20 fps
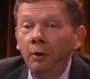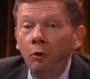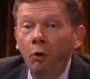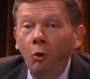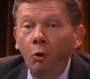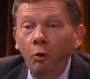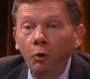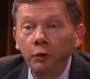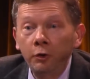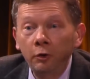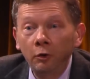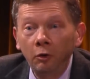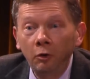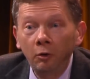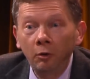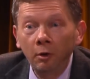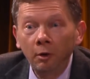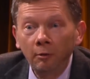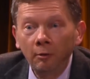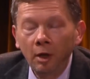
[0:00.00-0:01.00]
also
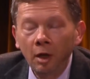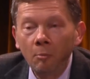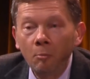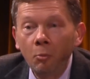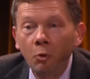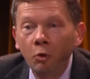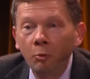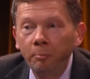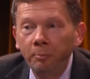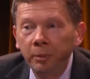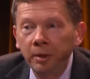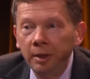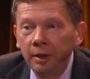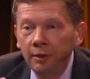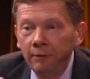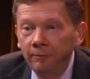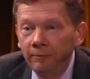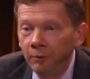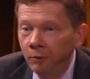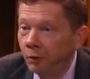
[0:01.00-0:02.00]
a more
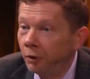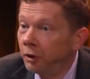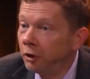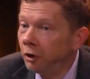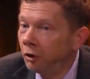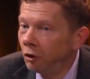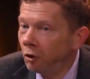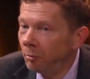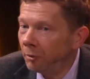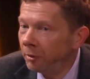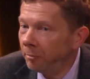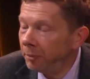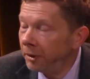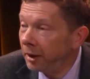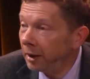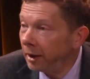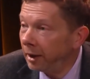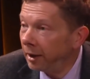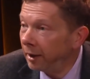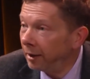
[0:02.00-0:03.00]
peaceful human
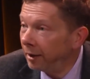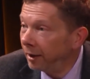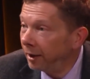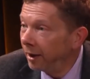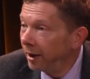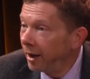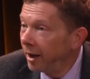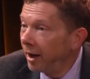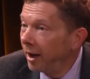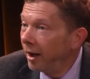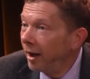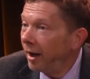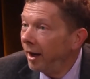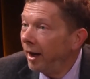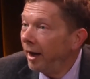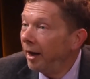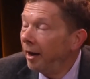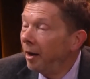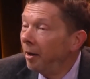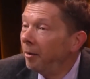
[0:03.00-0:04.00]
being,
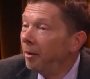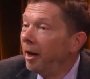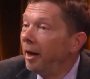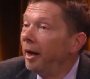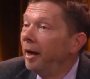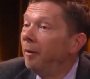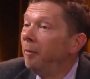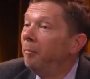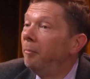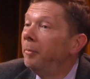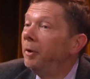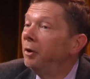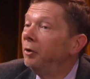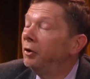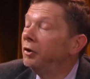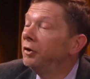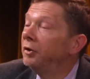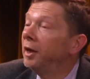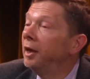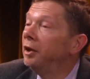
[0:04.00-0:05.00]
because
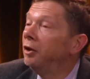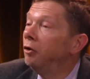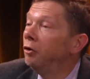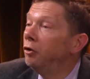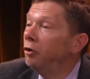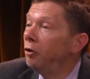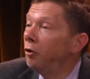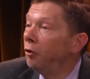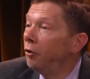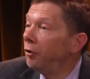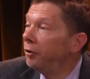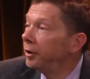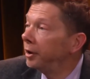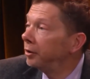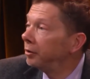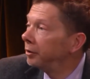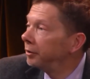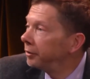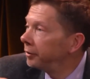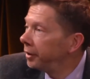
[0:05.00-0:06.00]
then you no longer
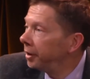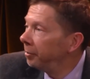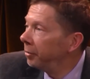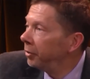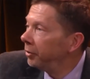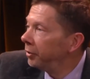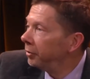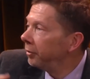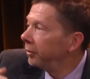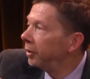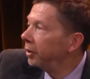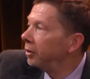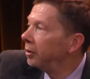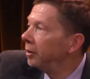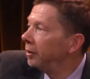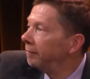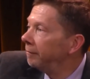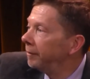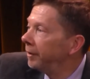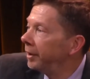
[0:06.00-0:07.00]
contribute to the
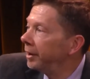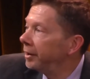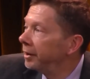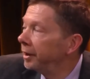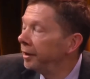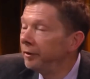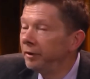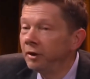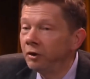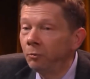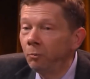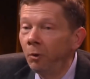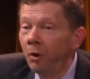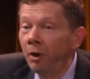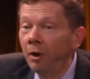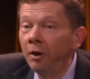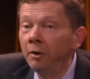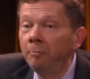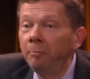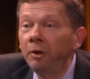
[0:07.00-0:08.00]
conflict in this
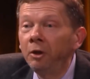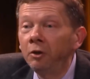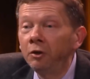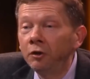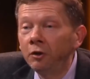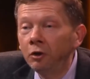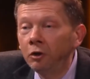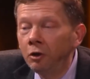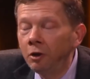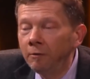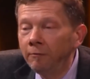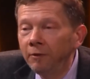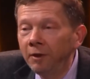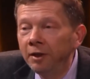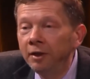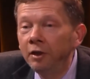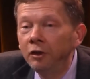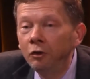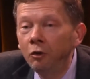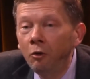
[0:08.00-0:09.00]
world, because the conflict
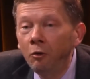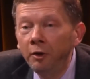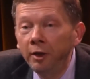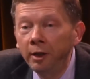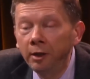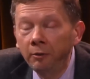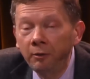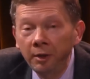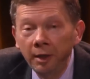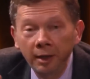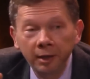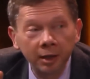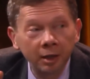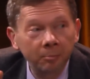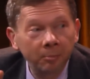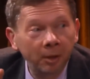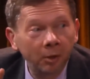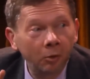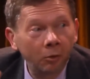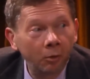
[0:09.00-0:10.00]
is only created by
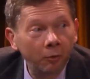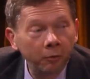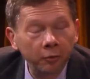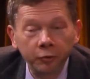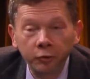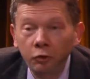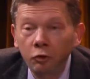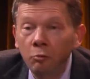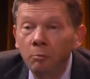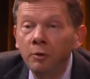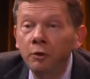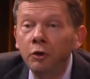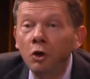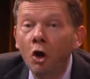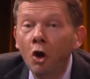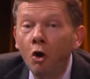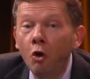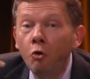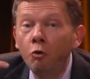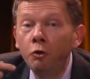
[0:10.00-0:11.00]
all those humans
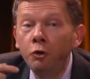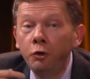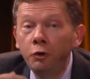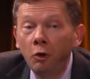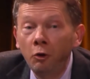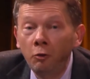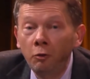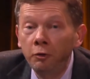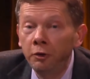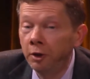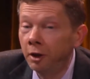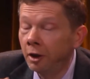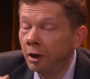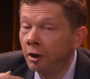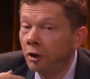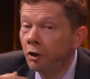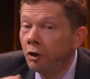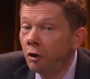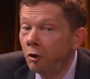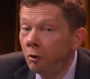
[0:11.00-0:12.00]
who don't
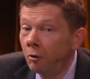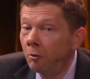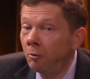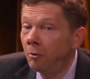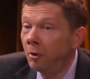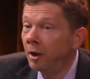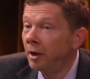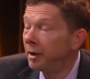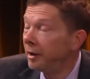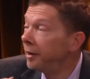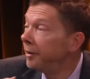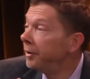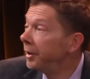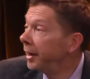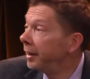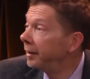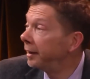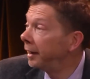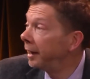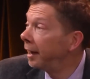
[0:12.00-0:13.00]
know
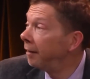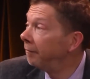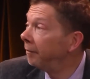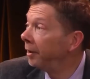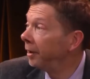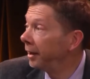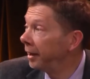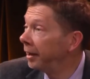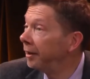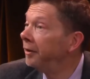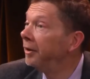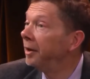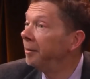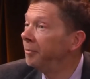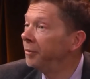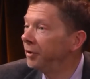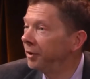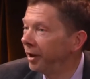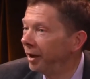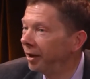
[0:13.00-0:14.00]
that level in
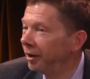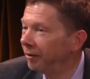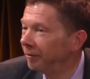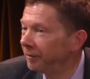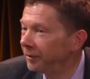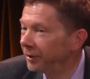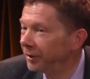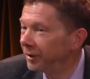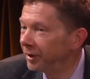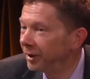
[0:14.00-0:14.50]
themselves.